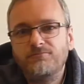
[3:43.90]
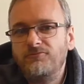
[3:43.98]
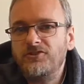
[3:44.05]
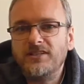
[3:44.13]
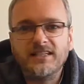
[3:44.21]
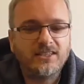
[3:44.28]

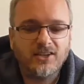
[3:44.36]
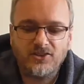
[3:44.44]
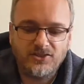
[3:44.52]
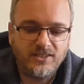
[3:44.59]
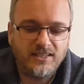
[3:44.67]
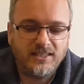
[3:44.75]
Really
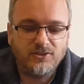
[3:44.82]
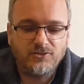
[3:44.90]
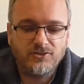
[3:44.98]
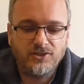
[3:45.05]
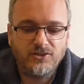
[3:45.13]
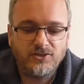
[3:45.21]
doesn't need
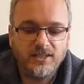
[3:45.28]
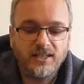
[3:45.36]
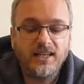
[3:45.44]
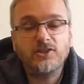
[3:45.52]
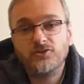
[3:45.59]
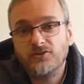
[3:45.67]

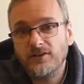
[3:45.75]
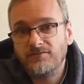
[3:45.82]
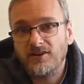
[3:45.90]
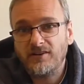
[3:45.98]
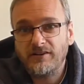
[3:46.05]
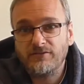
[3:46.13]
introducing. It's Street
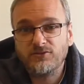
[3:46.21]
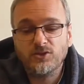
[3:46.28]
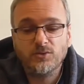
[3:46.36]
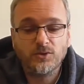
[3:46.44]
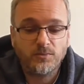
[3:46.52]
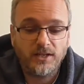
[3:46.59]
Fighter Alpha
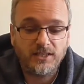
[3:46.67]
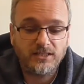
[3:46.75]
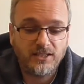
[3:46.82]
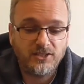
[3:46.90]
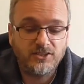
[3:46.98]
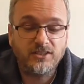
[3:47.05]
2 on the
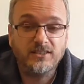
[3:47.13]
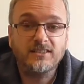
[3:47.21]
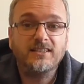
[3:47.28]
PlayStation.